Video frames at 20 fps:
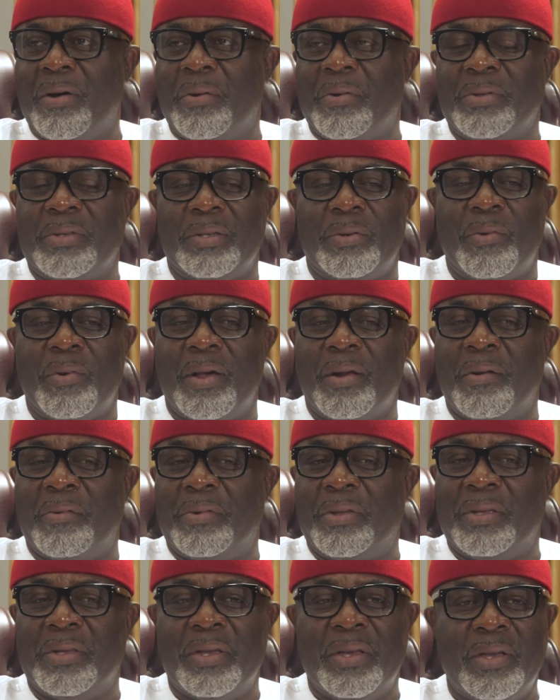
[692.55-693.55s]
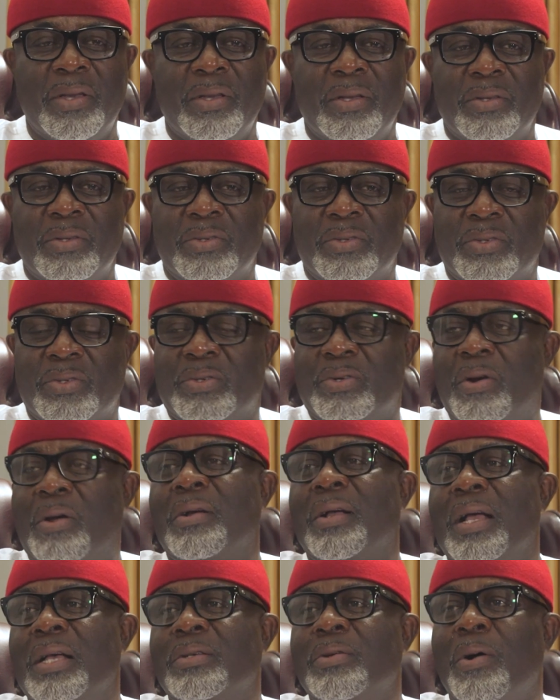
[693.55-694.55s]
I was in one of the
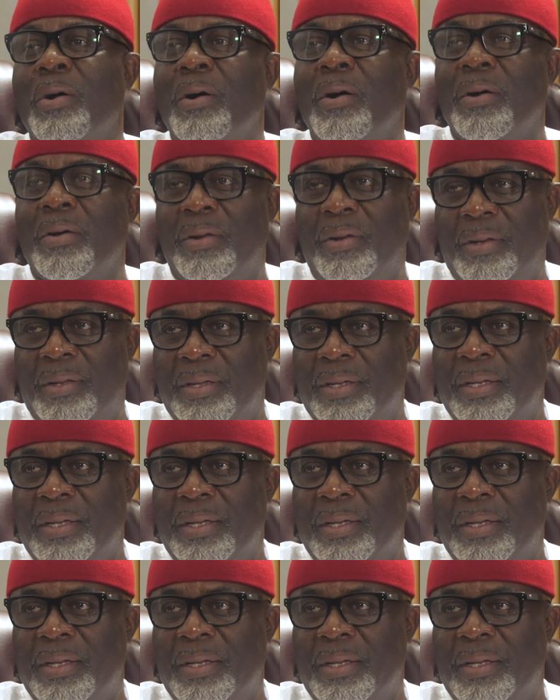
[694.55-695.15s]
strongest hall